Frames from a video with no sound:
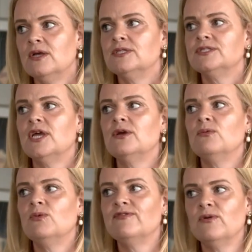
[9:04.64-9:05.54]
So
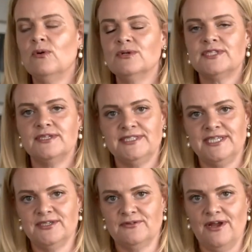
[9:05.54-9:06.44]
we've also
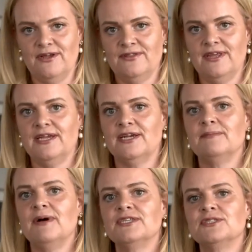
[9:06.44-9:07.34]
seen a growth in
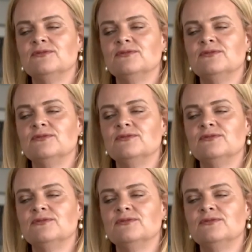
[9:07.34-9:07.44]
commercial